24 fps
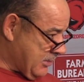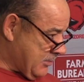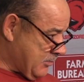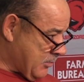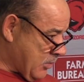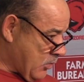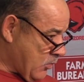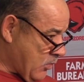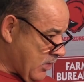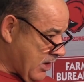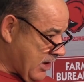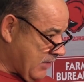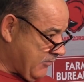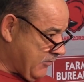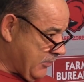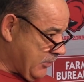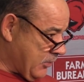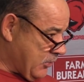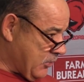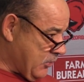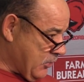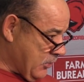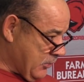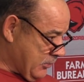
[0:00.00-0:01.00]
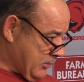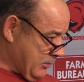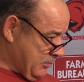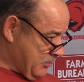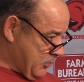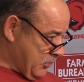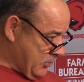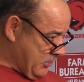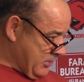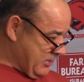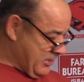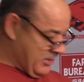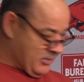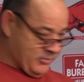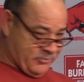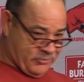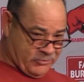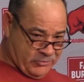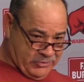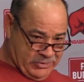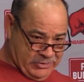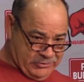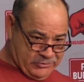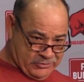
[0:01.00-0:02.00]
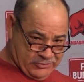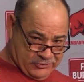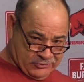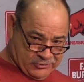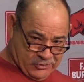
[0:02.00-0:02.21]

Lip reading: my wife had cooked and put it in the freezer.